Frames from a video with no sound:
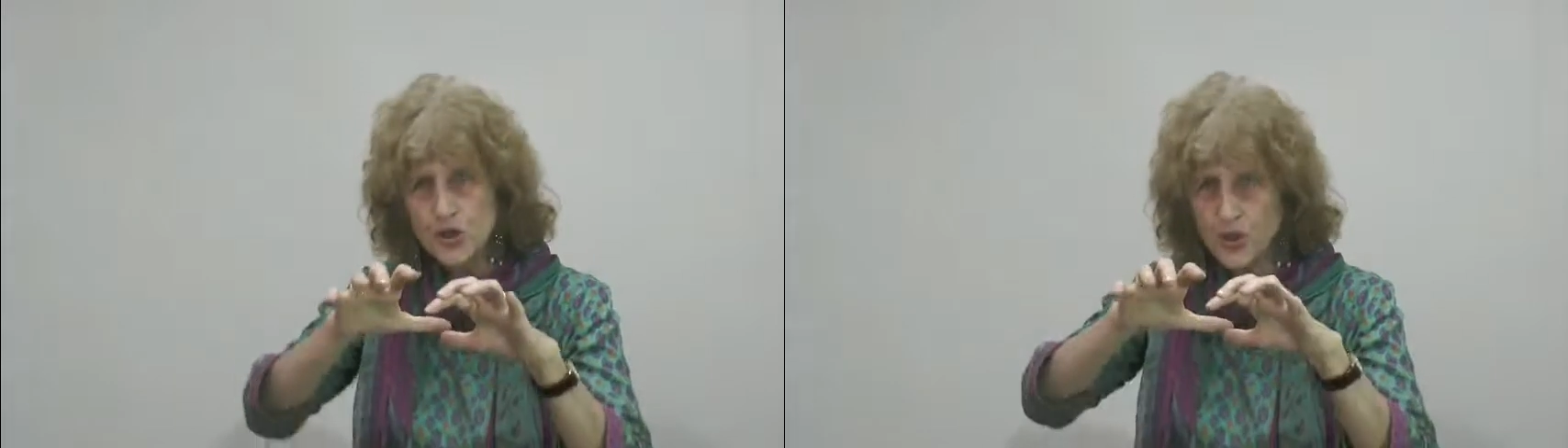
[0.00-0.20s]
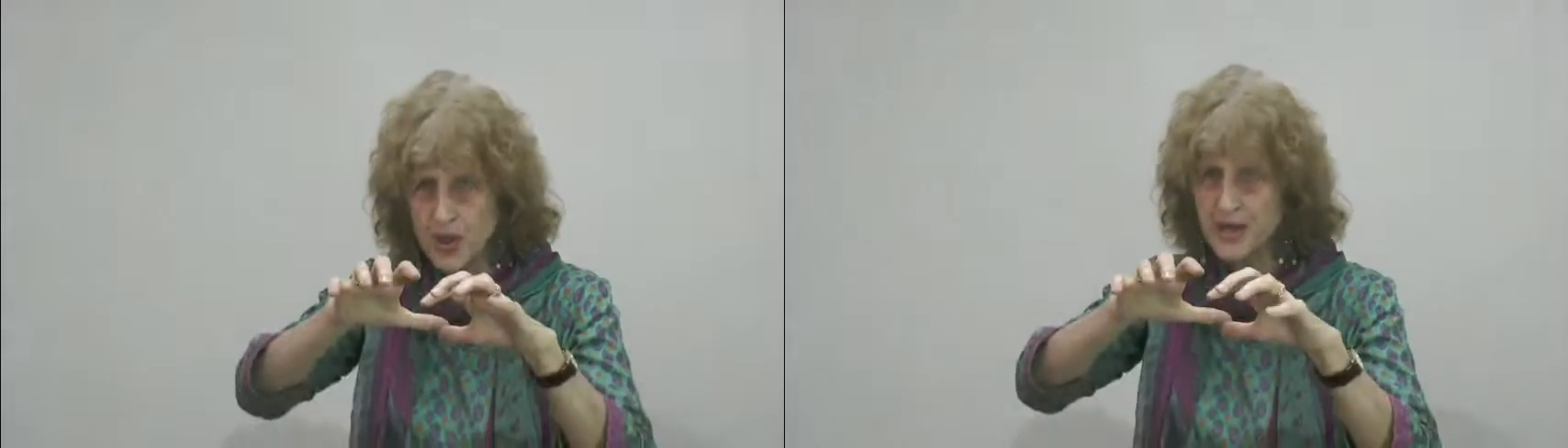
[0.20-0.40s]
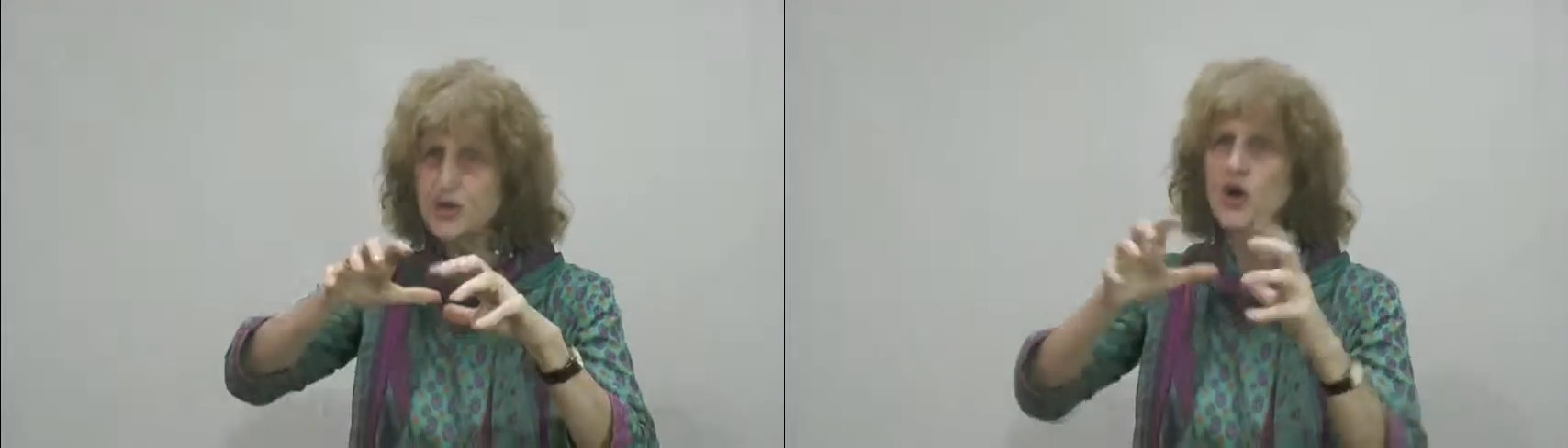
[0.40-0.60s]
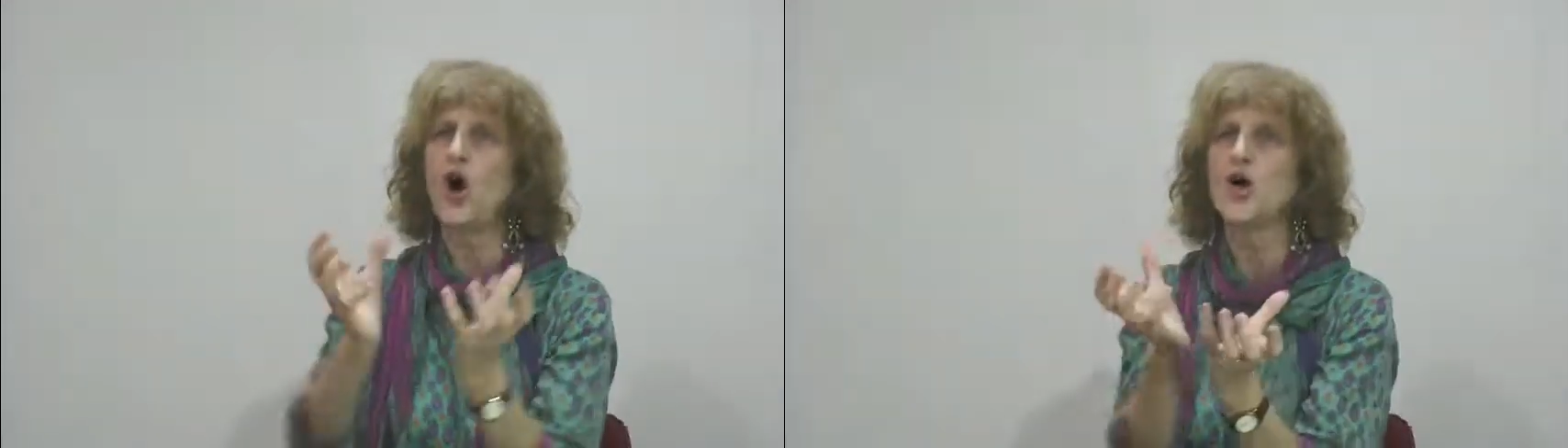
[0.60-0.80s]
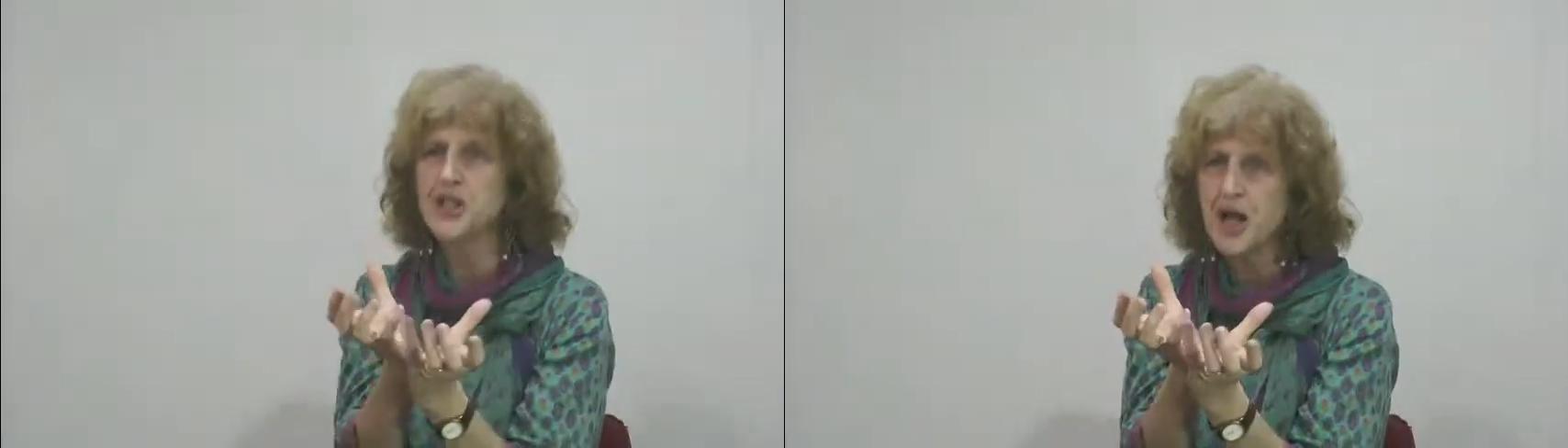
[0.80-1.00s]
You get
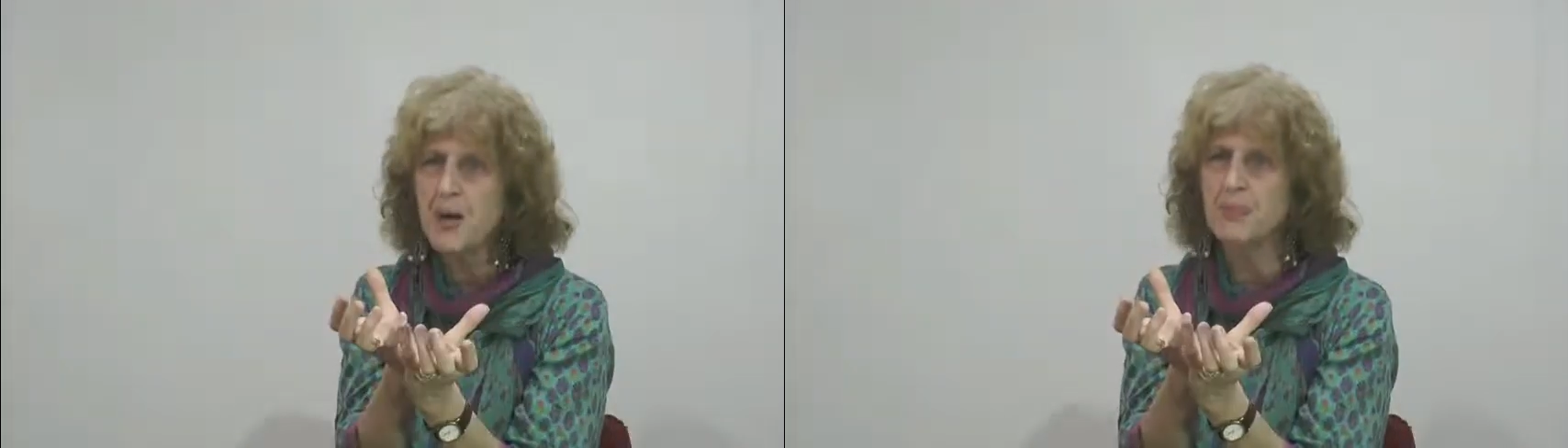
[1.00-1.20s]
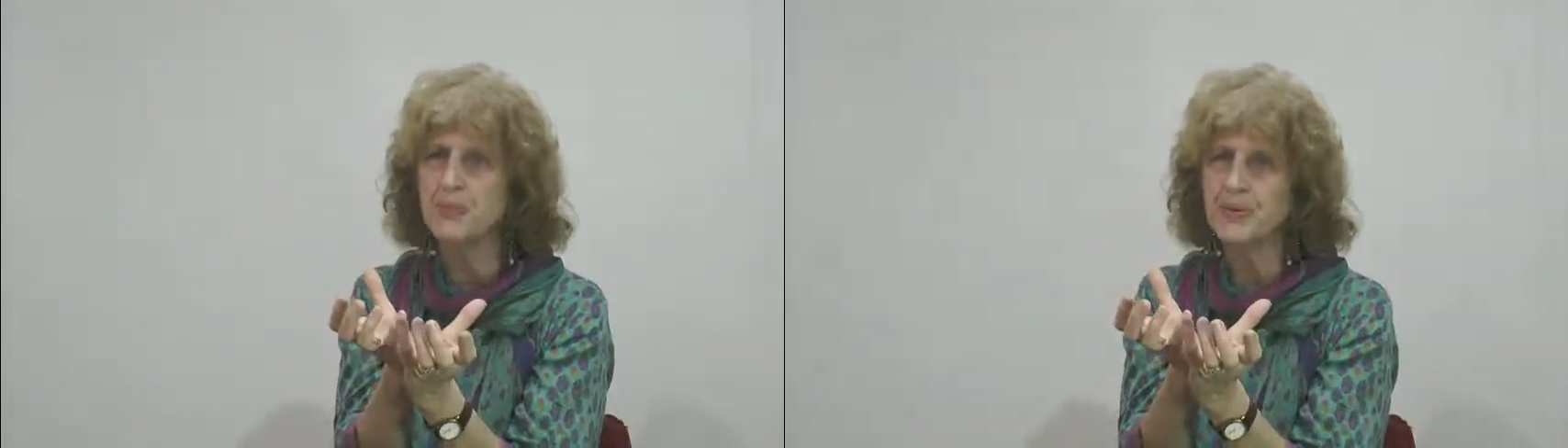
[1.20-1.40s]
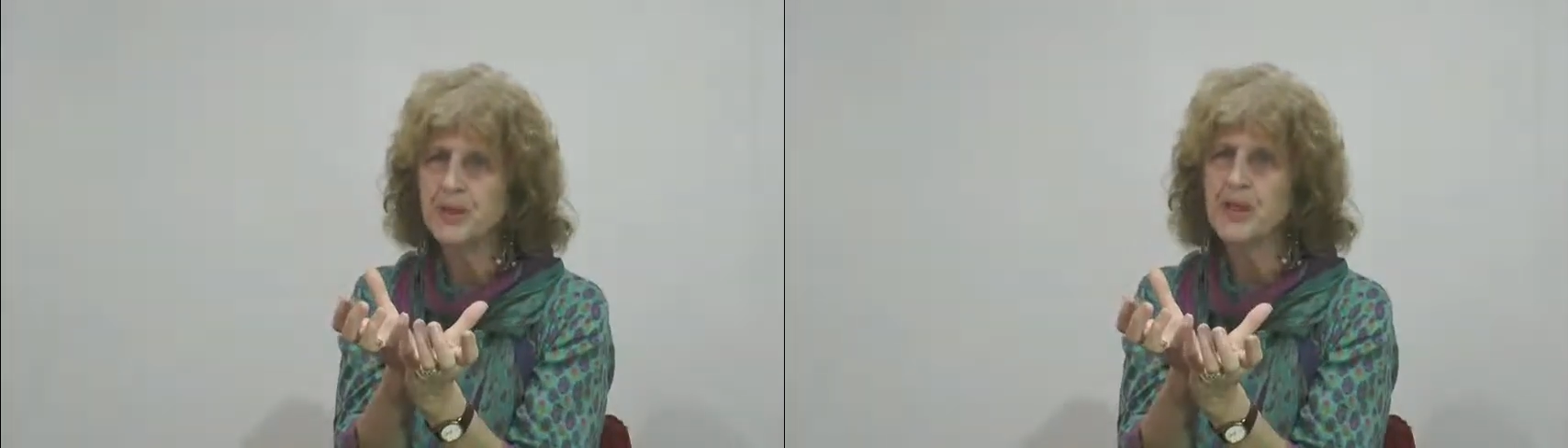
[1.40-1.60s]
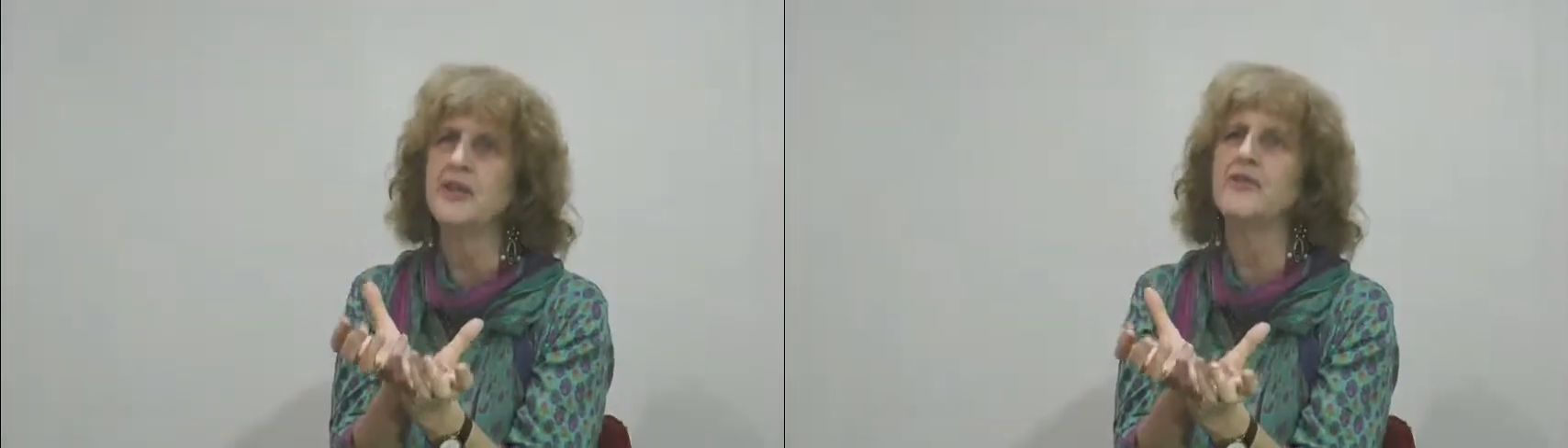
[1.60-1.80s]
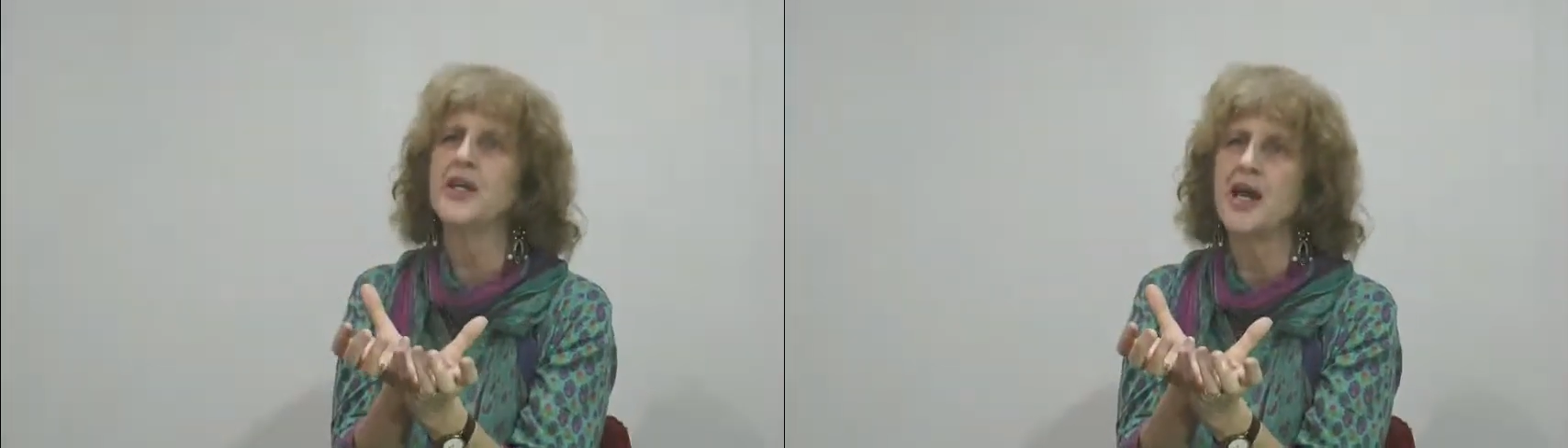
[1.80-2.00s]
caught up
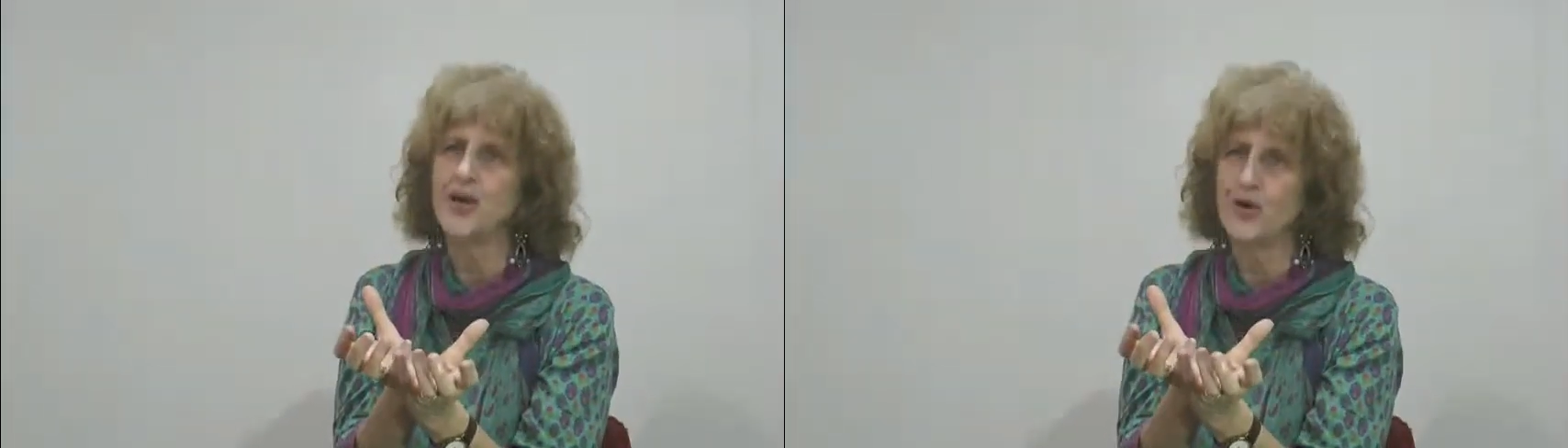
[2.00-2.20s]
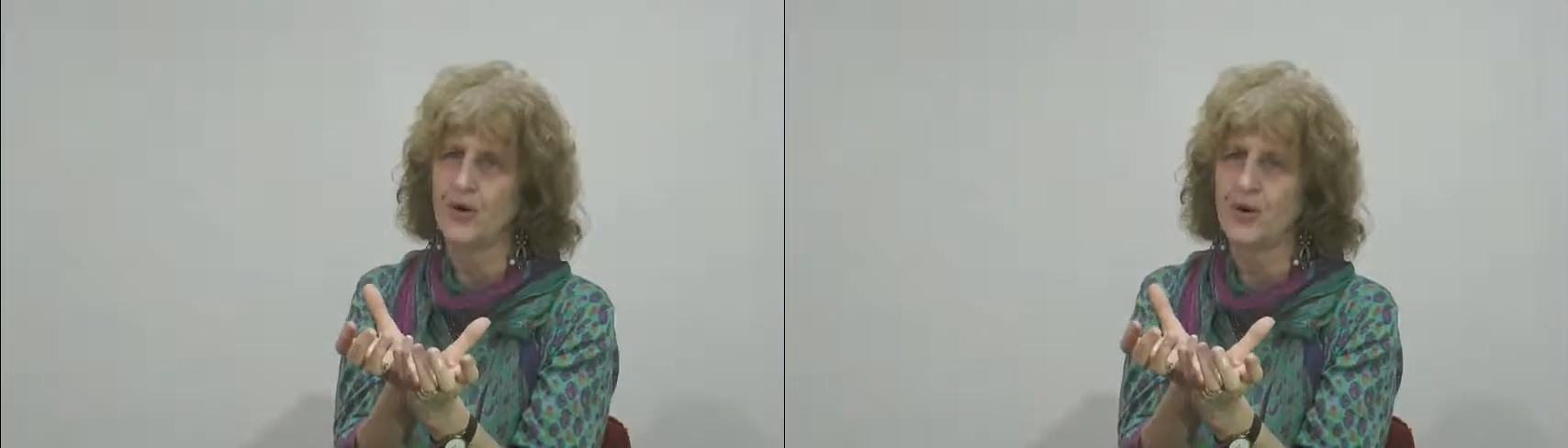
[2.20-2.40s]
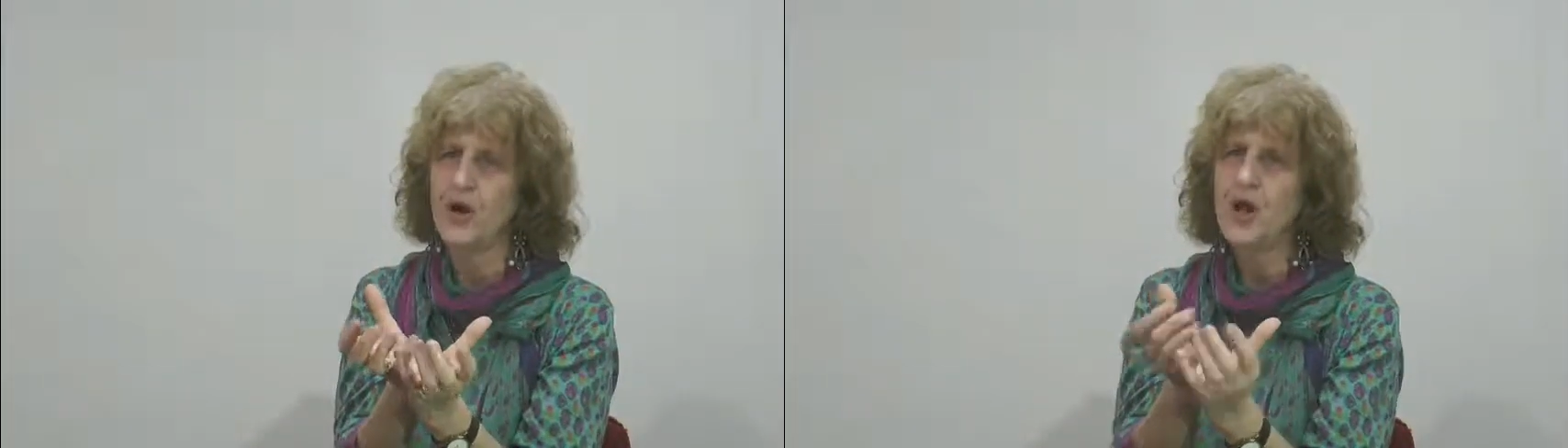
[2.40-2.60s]
in the anger.